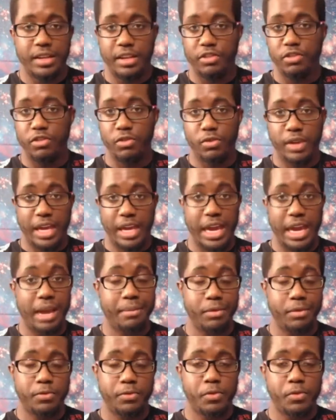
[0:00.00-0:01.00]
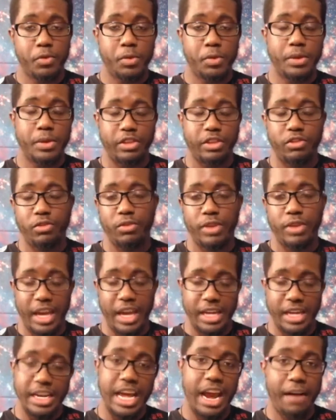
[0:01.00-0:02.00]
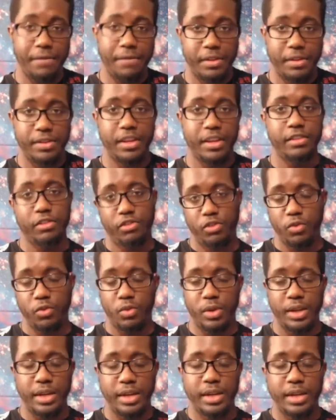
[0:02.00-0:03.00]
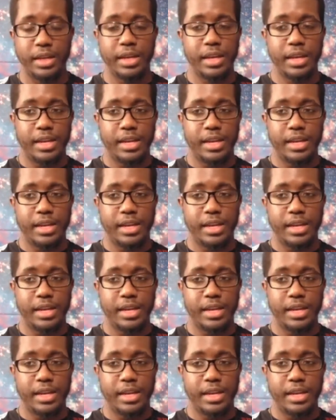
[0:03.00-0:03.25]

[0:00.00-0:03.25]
that you can move forward, that you can have the things that you want,